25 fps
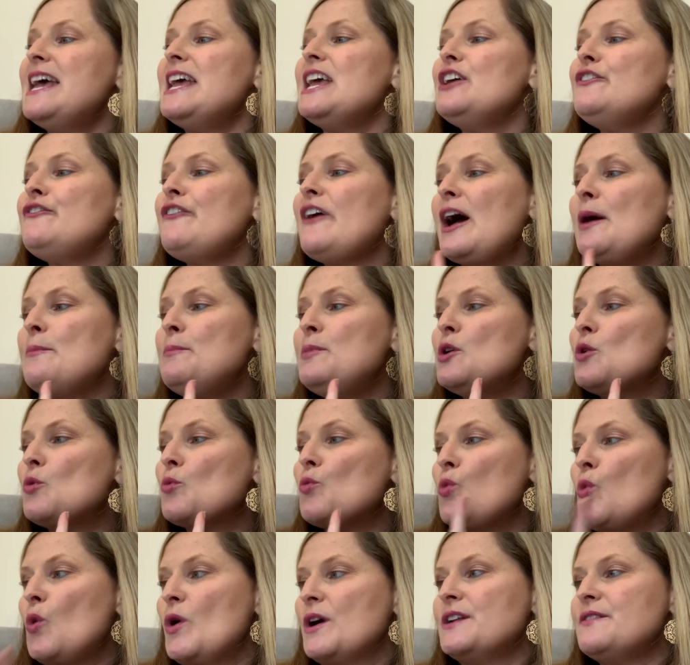If I put
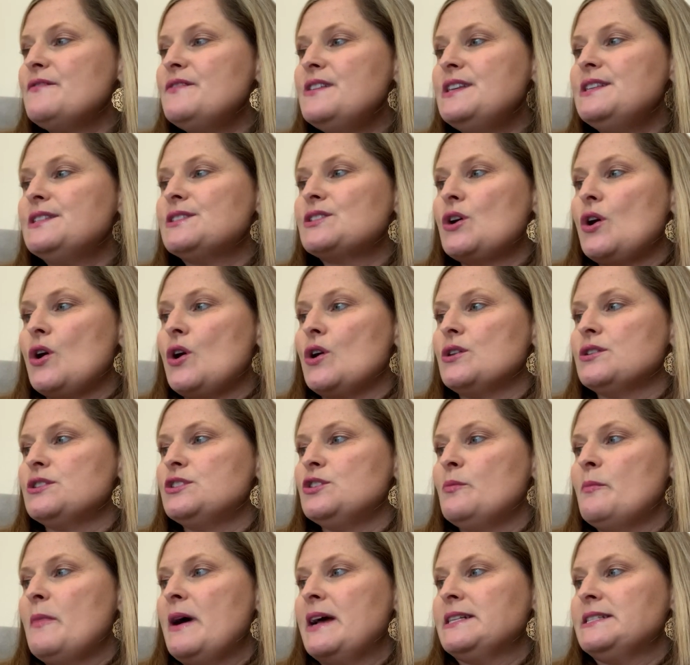one of these cards
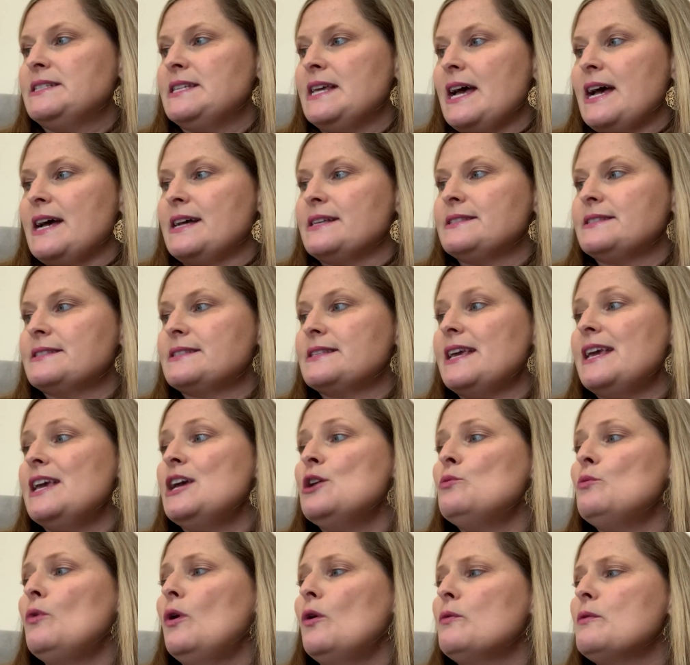on my desk,
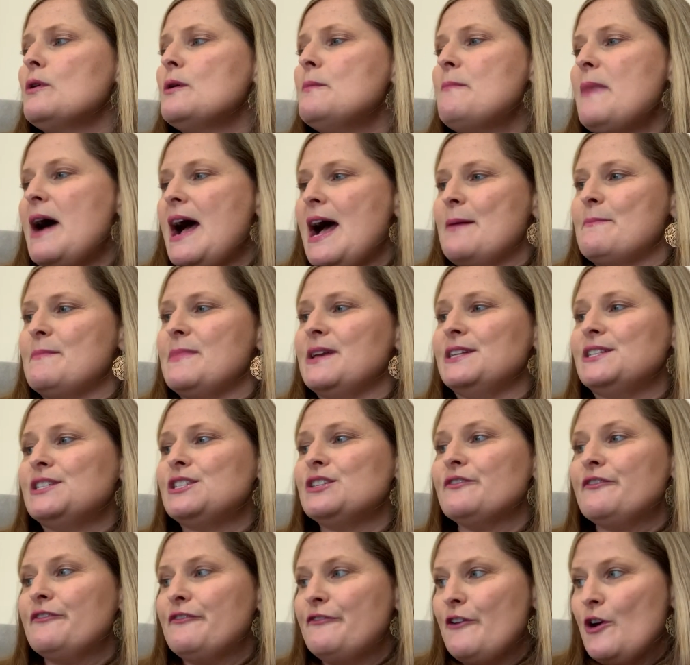it will remind me
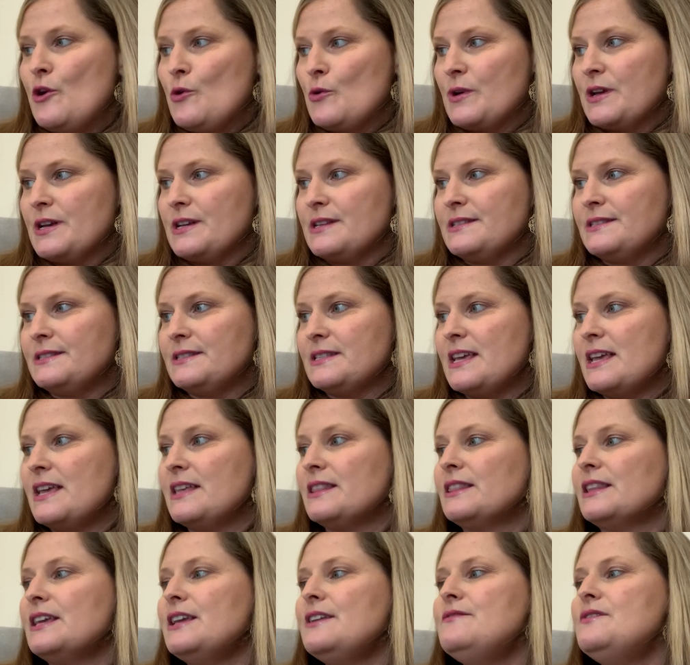to focus
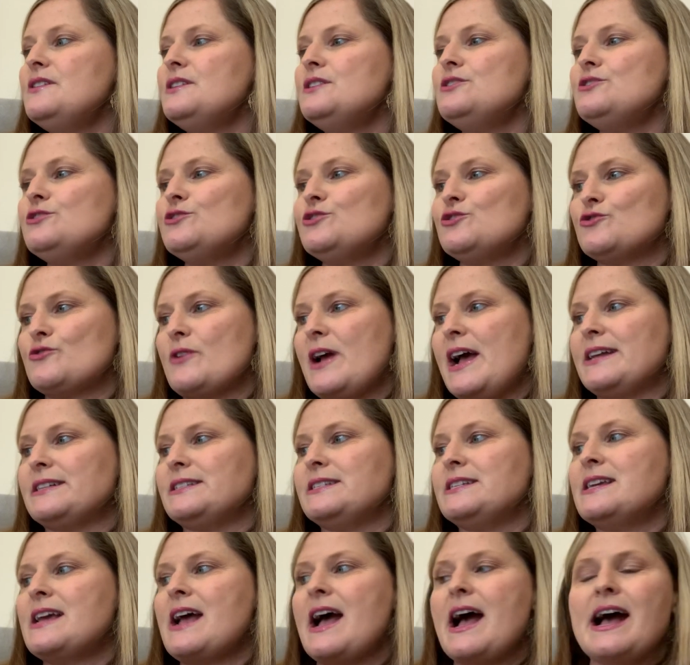and leave the
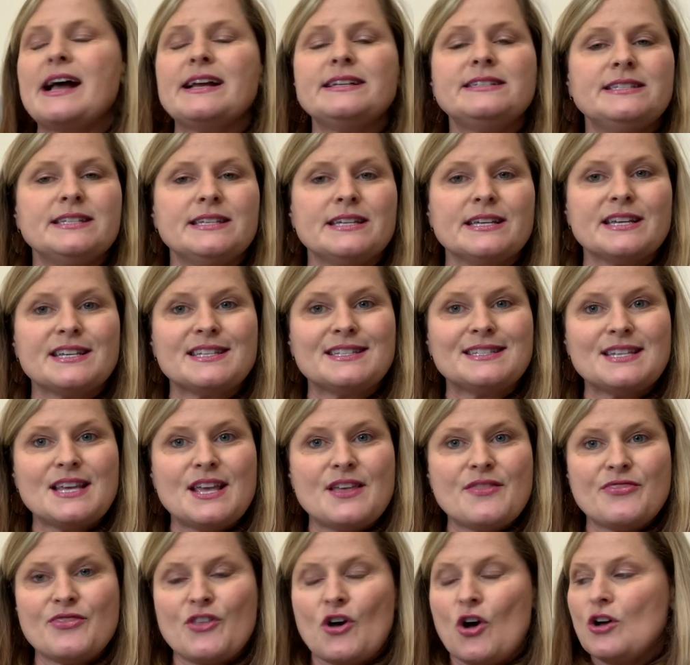distracting ideas
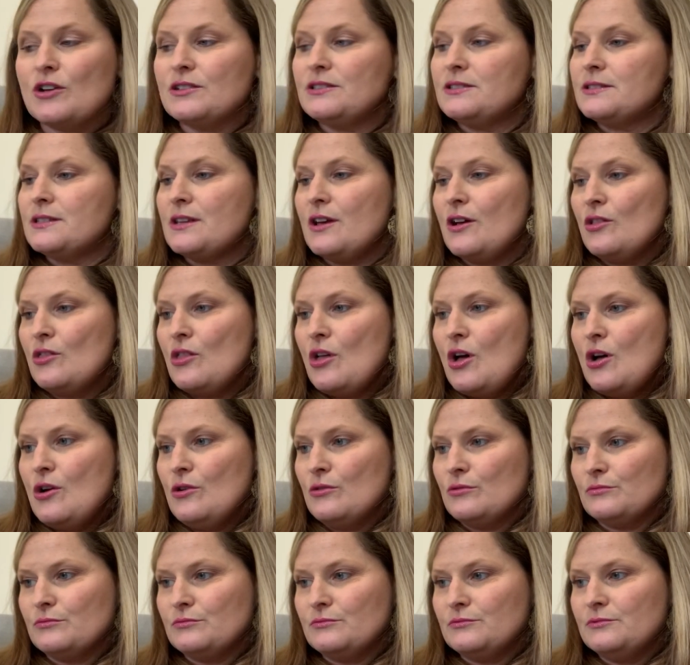and thoughts
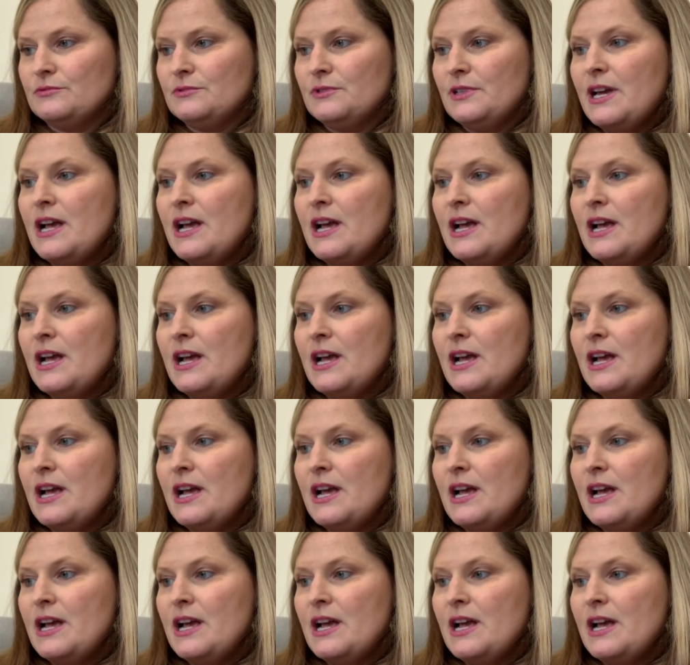alone.